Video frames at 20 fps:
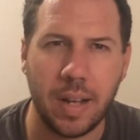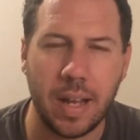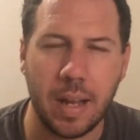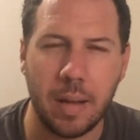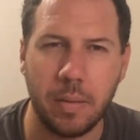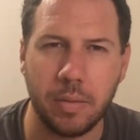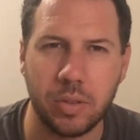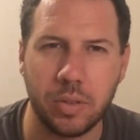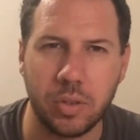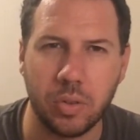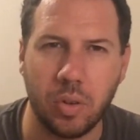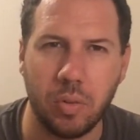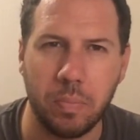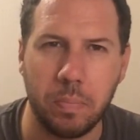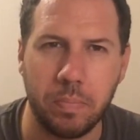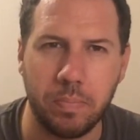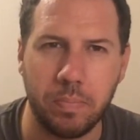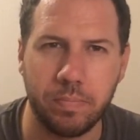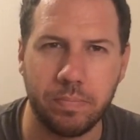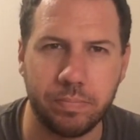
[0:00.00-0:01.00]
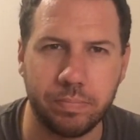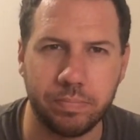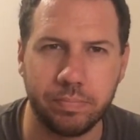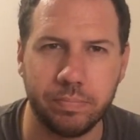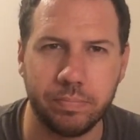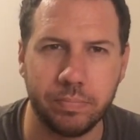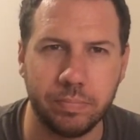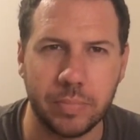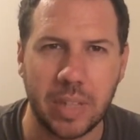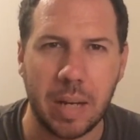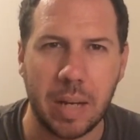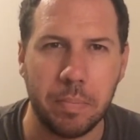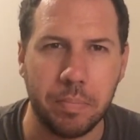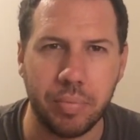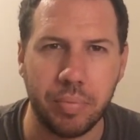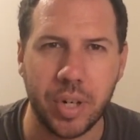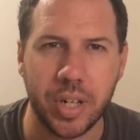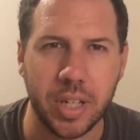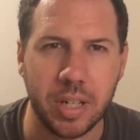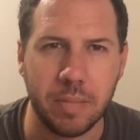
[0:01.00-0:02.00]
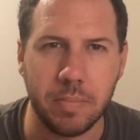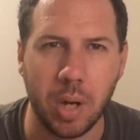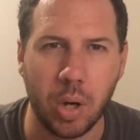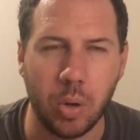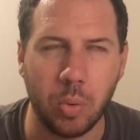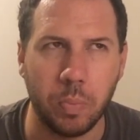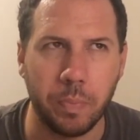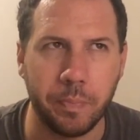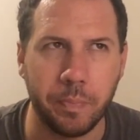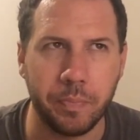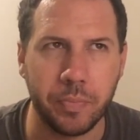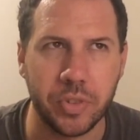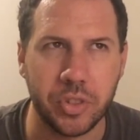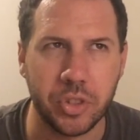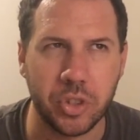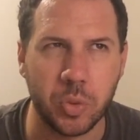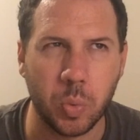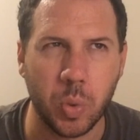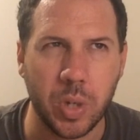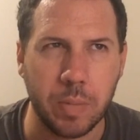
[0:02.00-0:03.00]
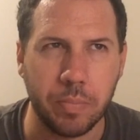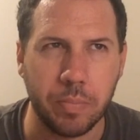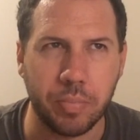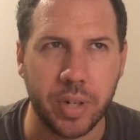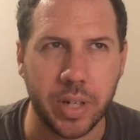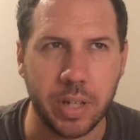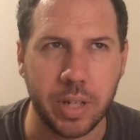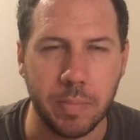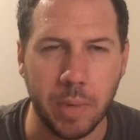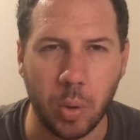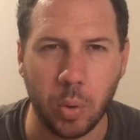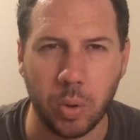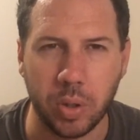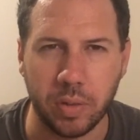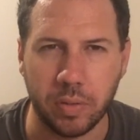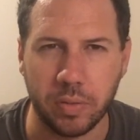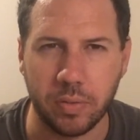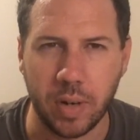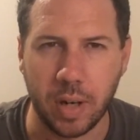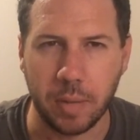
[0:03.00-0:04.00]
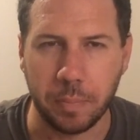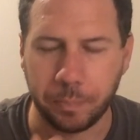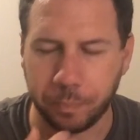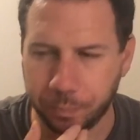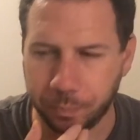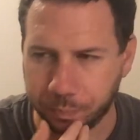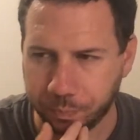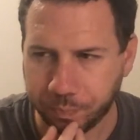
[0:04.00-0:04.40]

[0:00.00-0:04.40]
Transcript: that sort of that bready malt sweet bready malt at the front